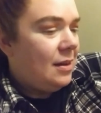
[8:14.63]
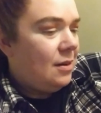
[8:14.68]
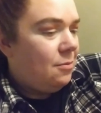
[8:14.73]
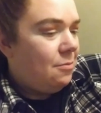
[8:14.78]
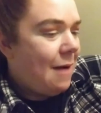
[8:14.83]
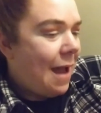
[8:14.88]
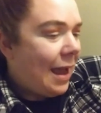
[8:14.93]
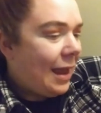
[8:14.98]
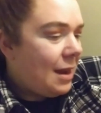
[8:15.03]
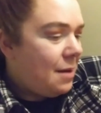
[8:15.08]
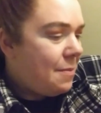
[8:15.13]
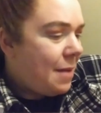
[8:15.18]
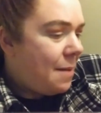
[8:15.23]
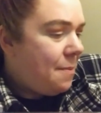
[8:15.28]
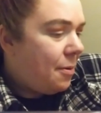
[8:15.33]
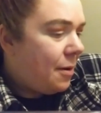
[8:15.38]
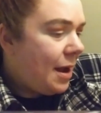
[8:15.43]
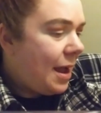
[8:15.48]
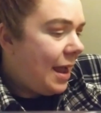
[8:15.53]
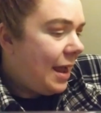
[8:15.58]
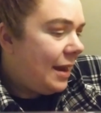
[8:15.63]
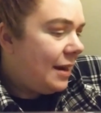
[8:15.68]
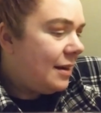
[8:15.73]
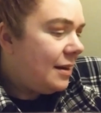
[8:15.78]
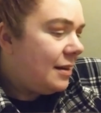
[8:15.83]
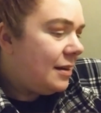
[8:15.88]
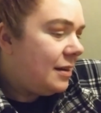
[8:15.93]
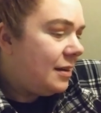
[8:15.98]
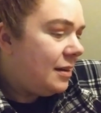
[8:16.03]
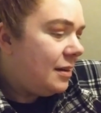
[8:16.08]
racking my
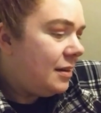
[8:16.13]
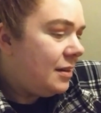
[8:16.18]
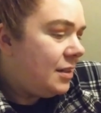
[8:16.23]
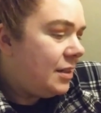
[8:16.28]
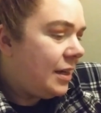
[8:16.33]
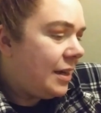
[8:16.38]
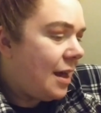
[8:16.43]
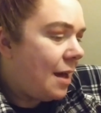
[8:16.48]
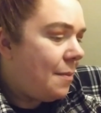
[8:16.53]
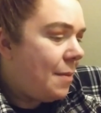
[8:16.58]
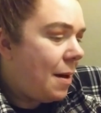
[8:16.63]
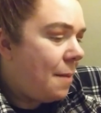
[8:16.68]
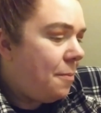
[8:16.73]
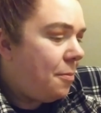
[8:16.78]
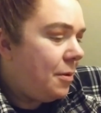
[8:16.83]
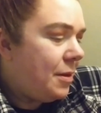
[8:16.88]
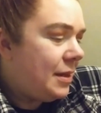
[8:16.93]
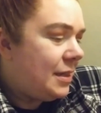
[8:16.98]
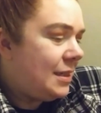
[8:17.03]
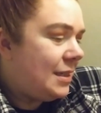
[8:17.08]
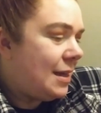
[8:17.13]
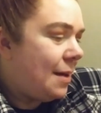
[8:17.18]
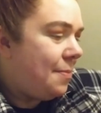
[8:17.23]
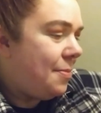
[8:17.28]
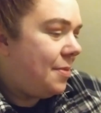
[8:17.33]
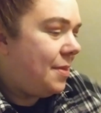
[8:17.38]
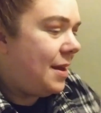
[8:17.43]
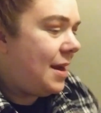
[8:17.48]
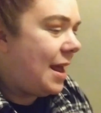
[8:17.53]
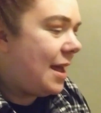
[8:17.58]
brain to come up with
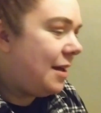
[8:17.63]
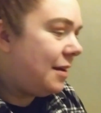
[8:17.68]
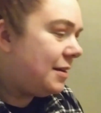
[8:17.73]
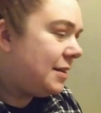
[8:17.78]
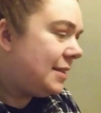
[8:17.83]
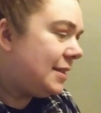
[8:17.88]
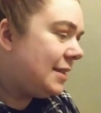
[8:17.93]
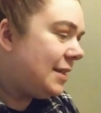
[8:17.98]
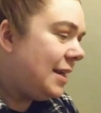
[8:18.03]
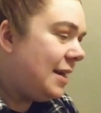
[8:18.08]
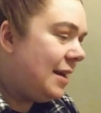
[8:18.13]
something else.